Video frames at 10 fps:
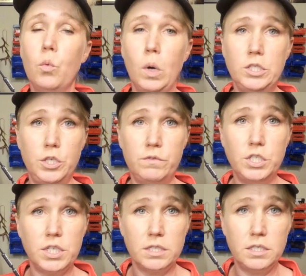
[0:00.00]
Once you've
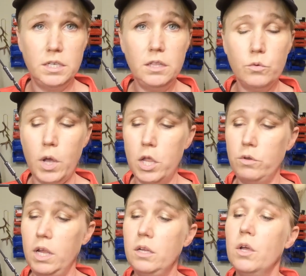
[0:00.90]
adjusted it the way
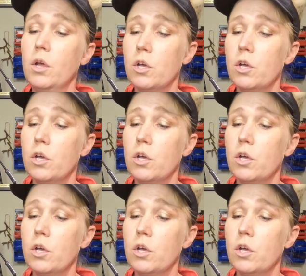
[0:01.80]
you need,